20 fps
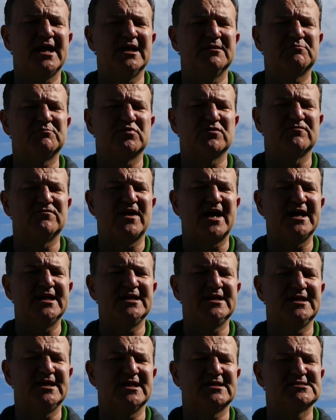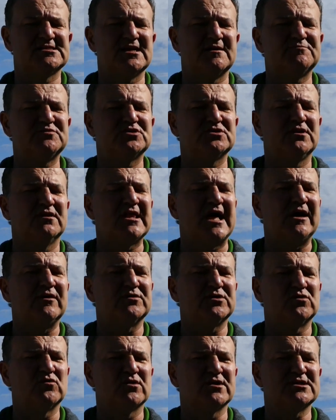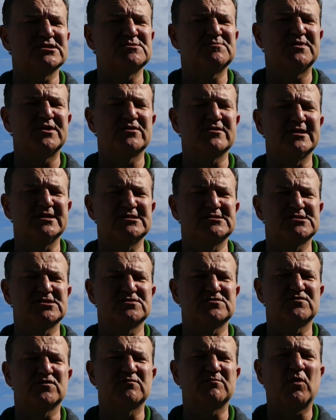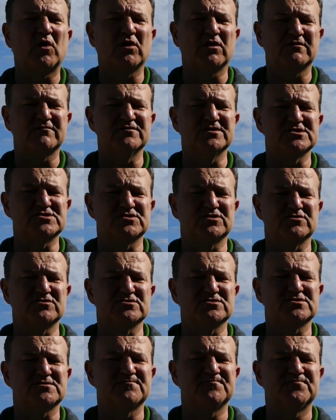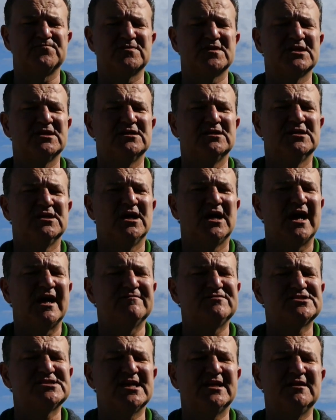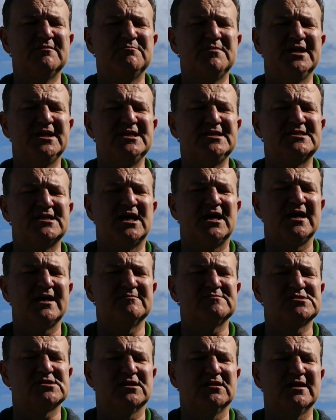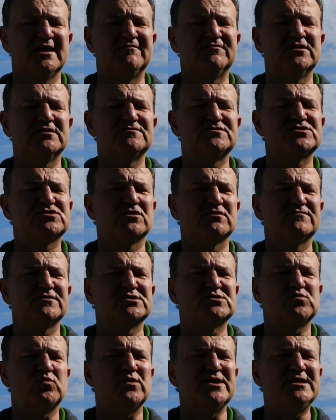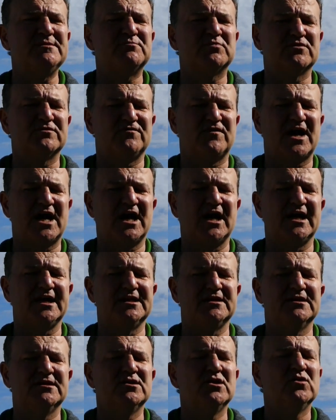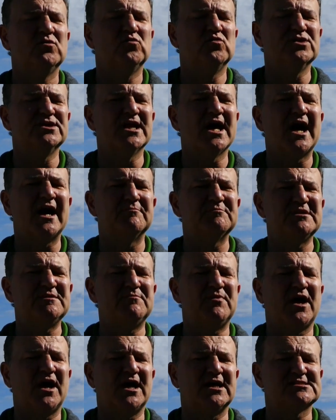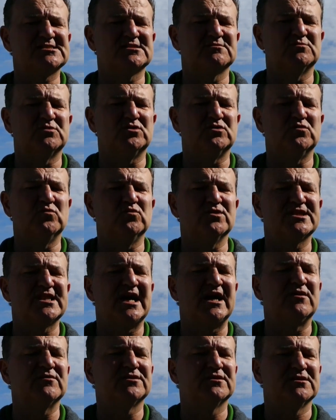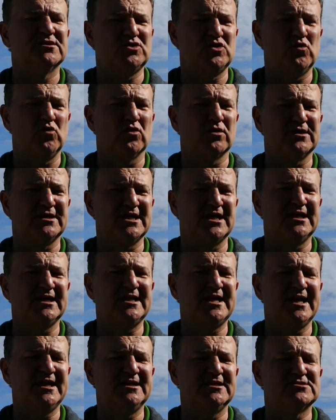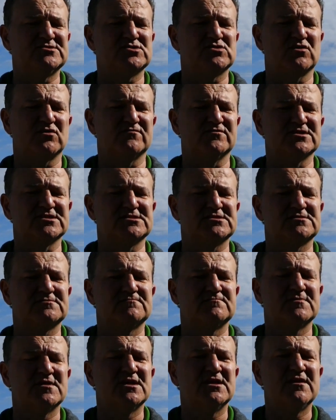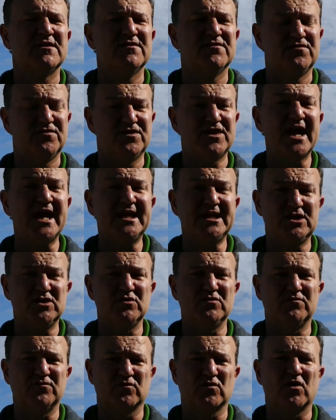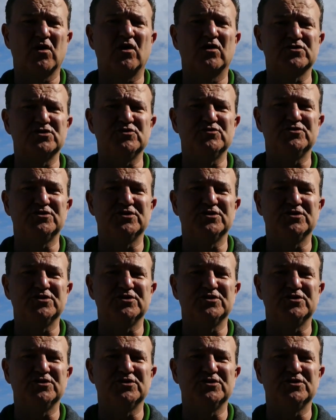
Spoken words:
and providing exceptional outdoor experiences for park visitors. I've said it many times, the level of service we provide would not be possible without your dedicated service. Thank you for all you